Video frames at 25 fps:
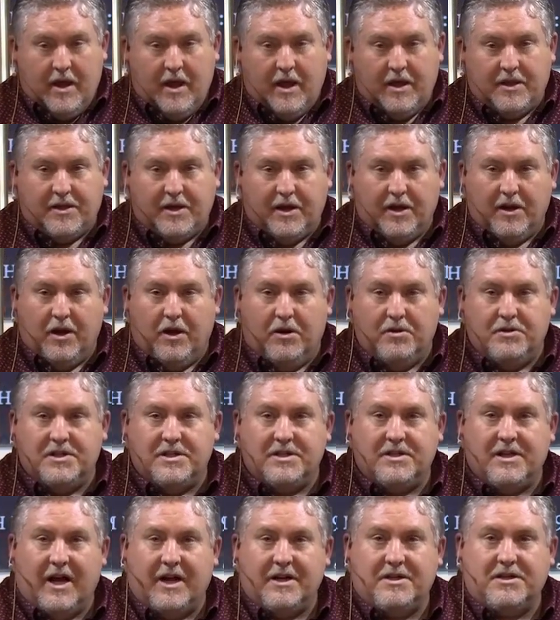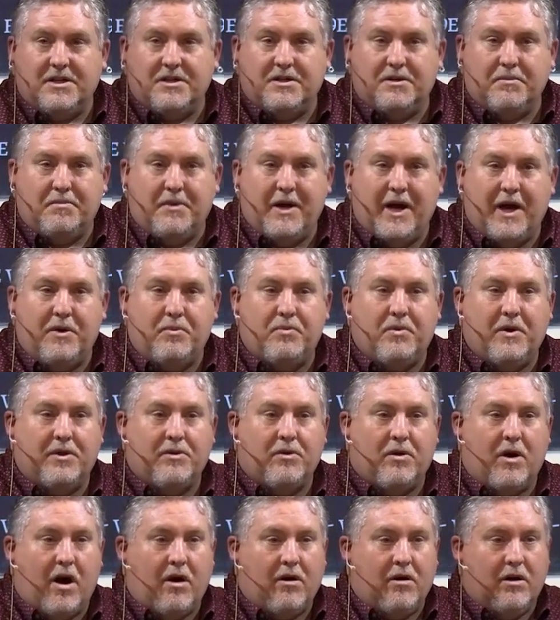And theologians like to debate
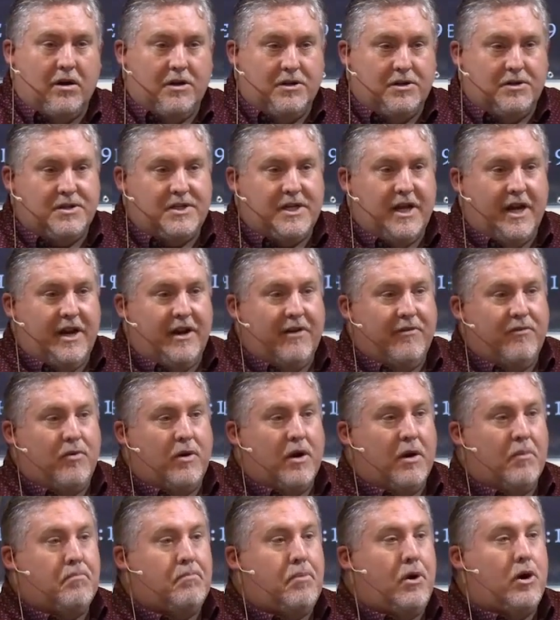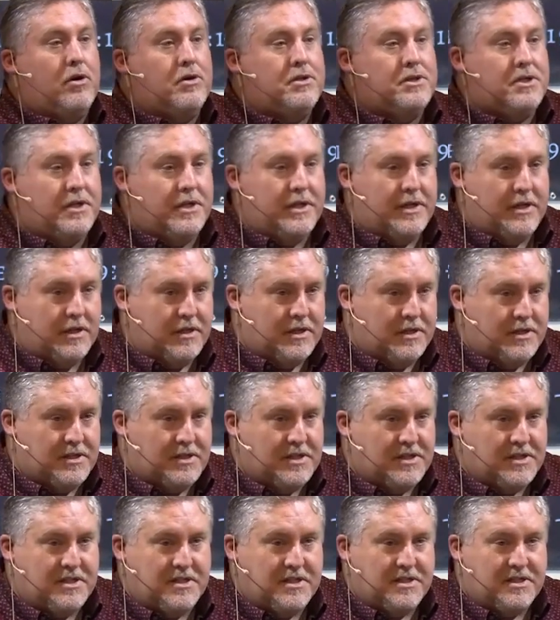whether our understanding of what a person
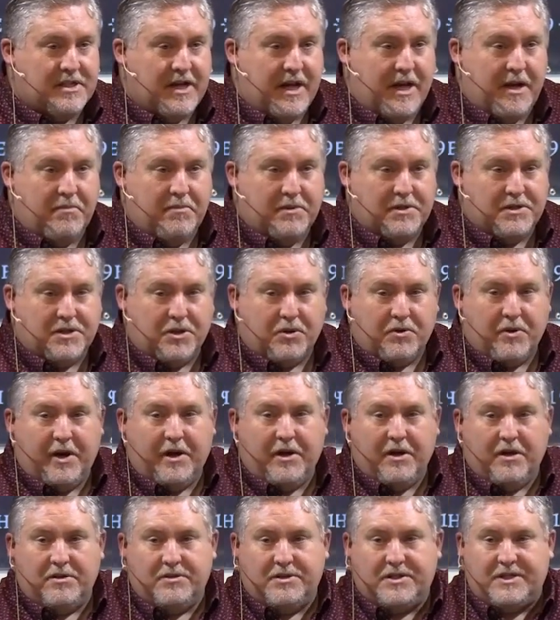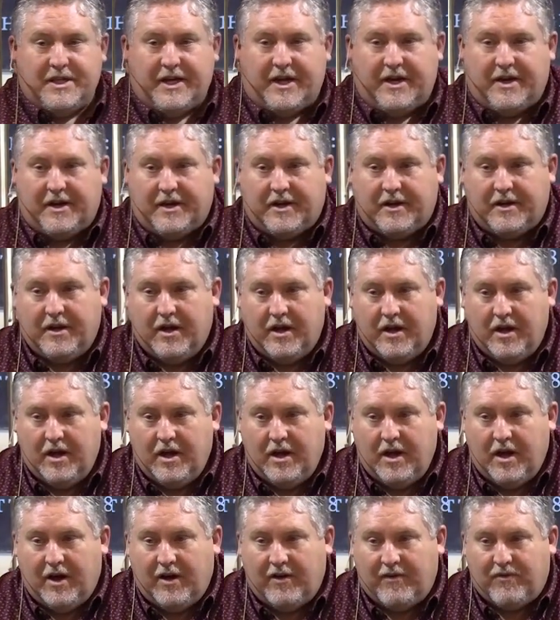is is the same as a Greek understanding
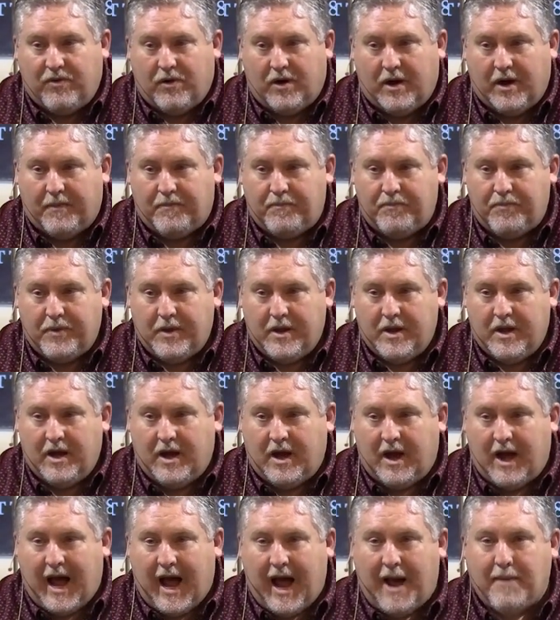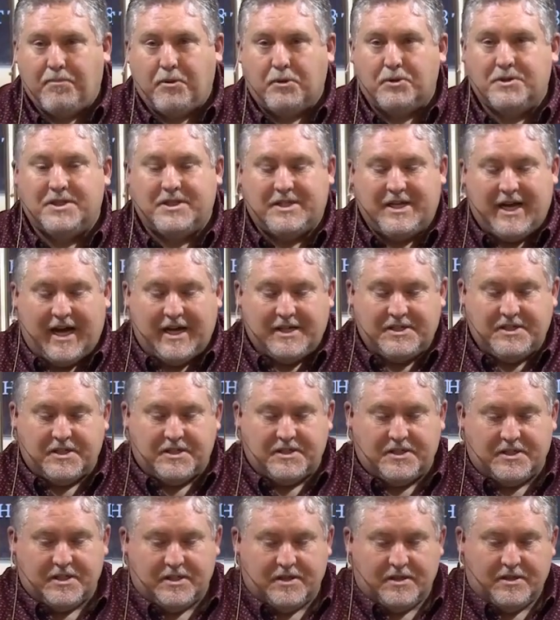of what a
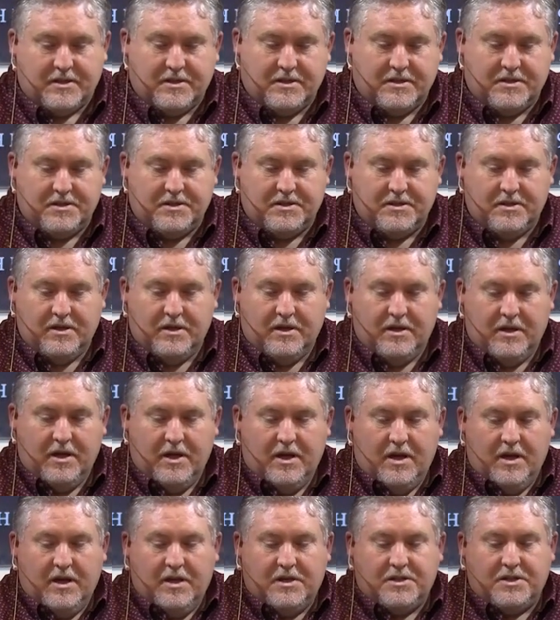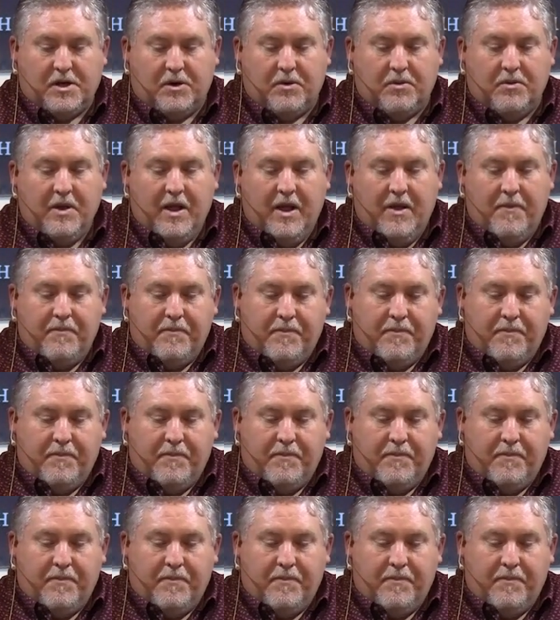hypostasis is. So,